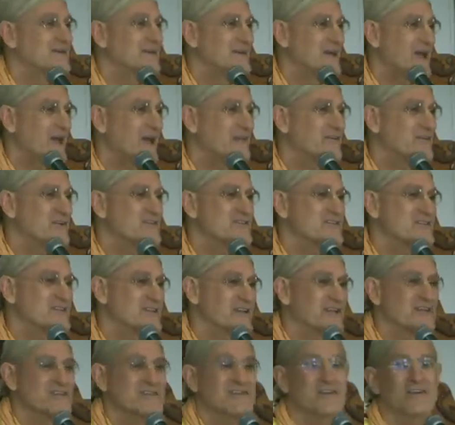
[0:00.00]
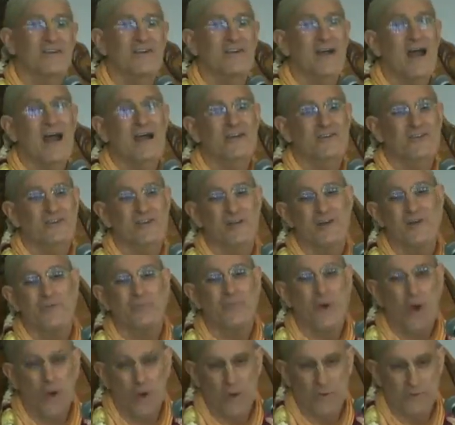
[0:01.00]
and there's things that are actually
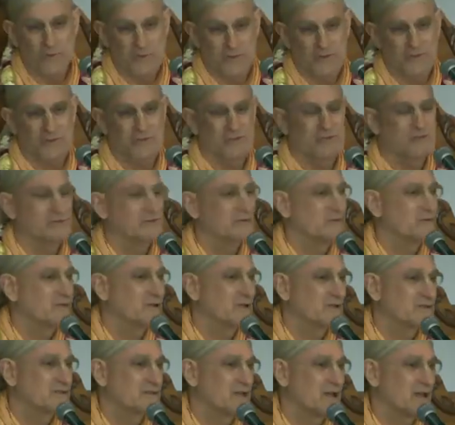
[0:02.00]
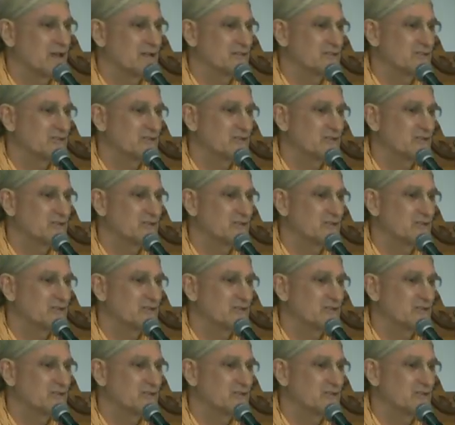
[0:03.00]
opposed like that.